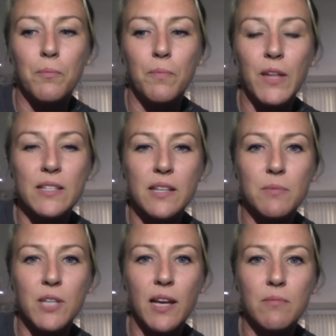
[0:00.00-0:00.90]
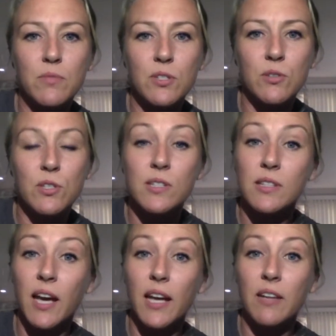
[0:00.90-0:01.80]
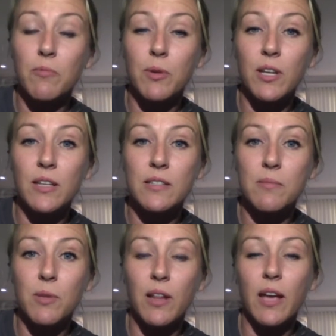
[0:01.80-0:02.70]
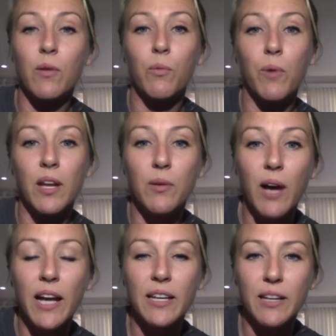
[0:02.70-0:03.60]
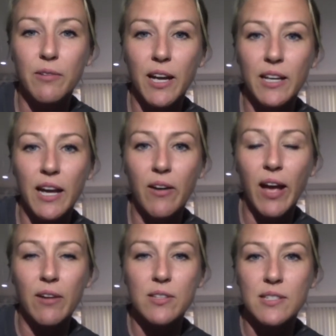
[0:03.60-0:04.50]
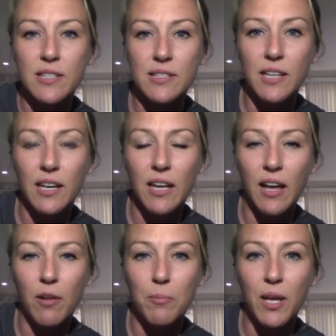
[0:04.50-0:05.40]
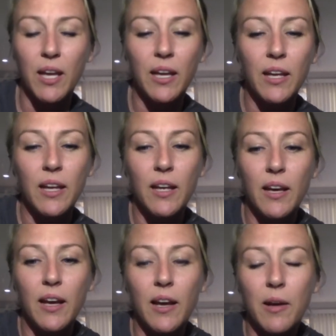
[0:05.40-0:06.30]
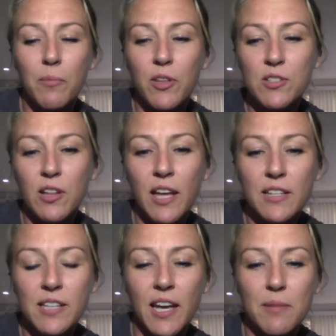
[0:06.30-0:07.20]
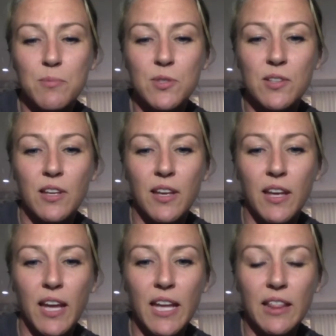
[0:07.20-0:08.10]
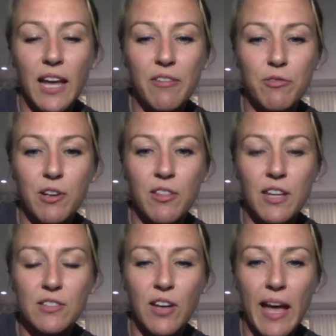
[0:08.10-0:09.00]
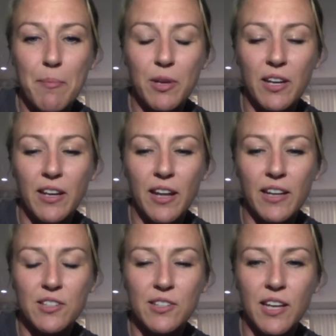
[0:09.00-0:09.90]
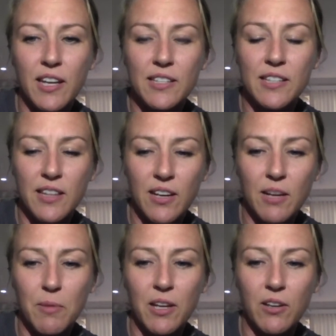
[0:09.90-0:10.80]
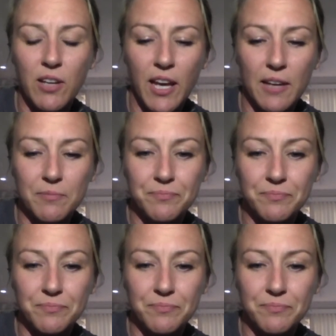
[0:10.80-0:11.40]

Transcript: that sometimes you just kind of need to be like, what do I need right now? How is this going to help me? There's a lot of times in life where things will happen, and I just kind of sit there and I'm like, okay,